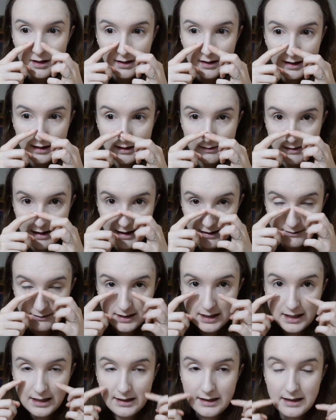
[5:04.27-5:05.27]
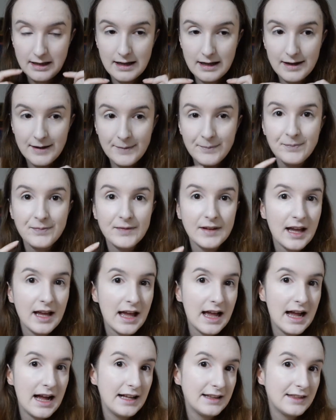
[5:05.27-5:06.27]
like around here,
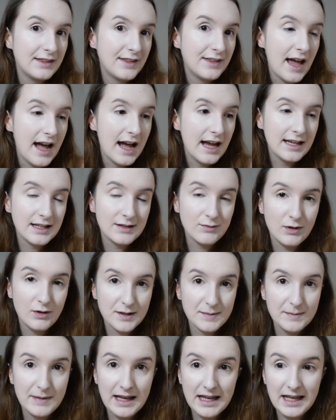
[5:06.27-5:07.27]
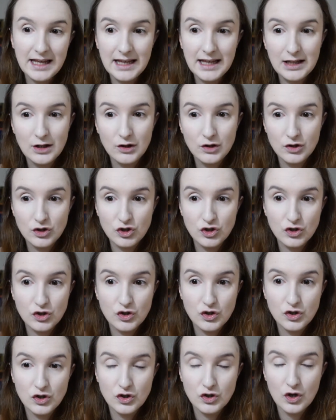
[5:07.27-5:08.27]
and that is what's making it look
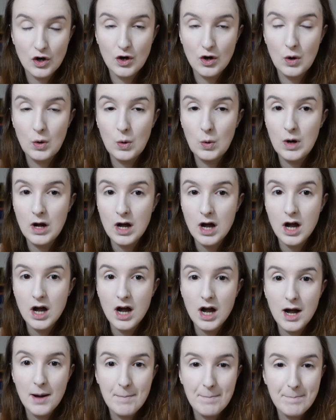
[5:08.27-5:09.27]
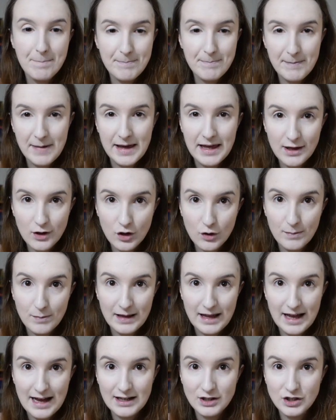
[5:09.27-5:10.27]
so
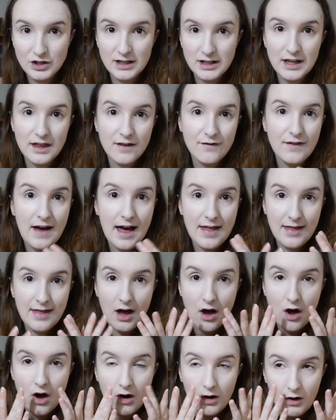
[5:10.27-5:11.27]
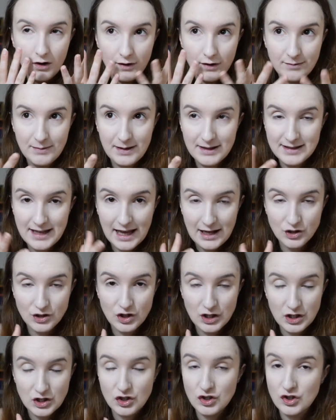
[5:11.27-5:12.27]
makeupy. Actually, the fact that all of my texture
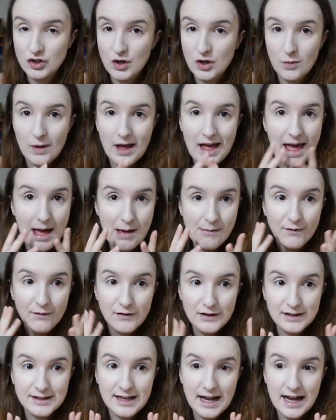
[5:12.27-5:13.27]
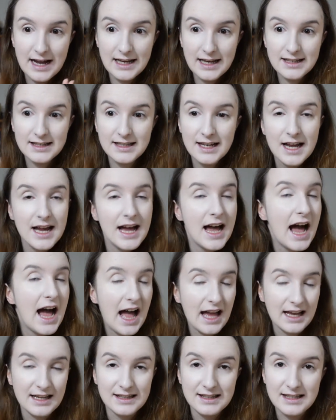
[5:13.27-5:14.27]
is just so emphasized,
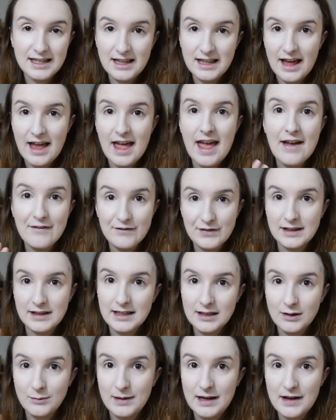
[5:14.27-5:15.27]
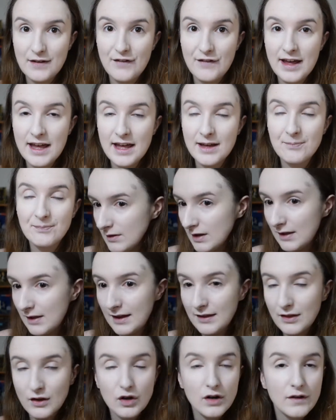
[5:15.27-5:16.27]
I can see like every little bit of it.
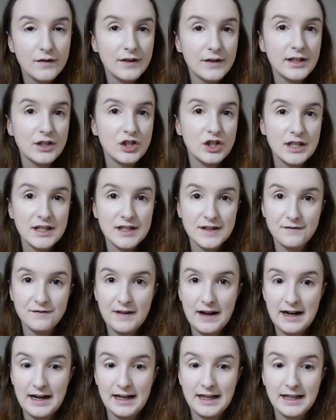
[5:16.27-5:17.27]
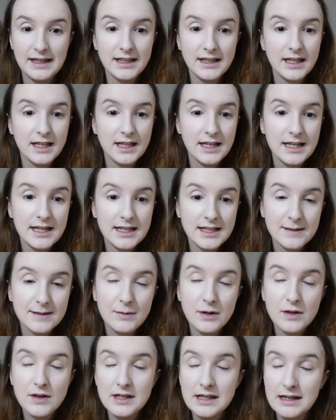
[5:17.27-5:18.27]
Like the coverage is fine, it
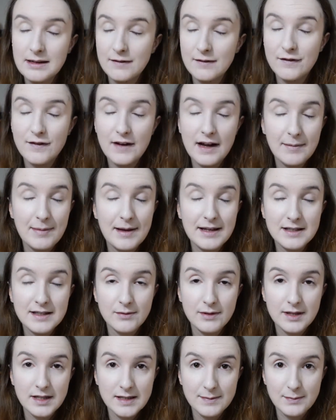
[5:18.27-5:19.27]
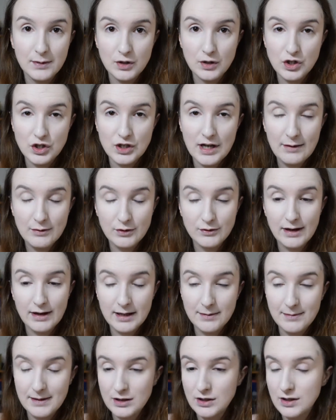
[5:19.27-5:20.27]
smooths out far better with a sponge. I would
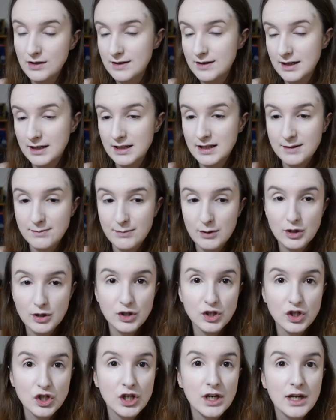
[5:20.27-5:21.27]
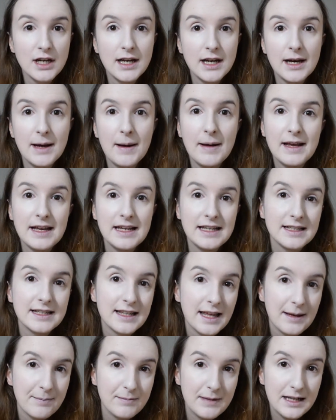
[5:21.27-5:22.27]
recommend using a sponge. It's
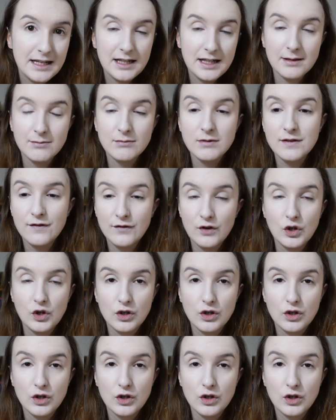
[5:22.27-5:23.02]
like medium to full